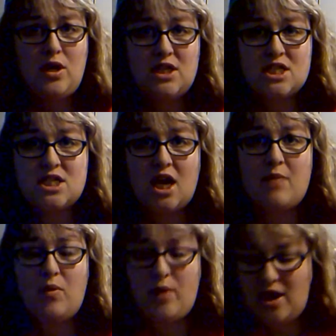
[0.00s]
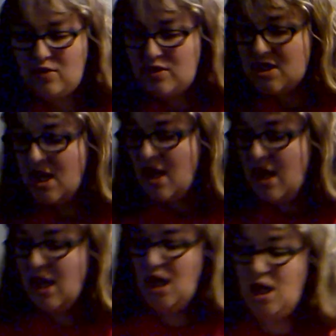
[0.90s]
this time around
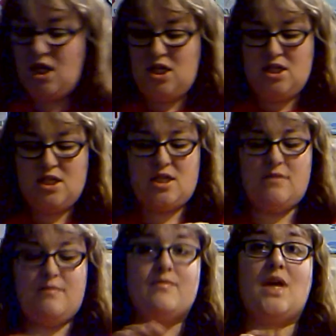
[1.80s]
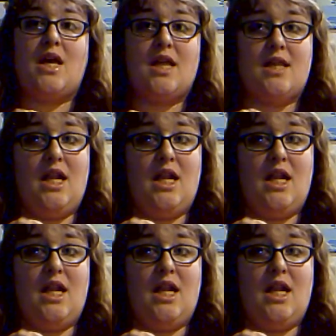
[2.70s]
is the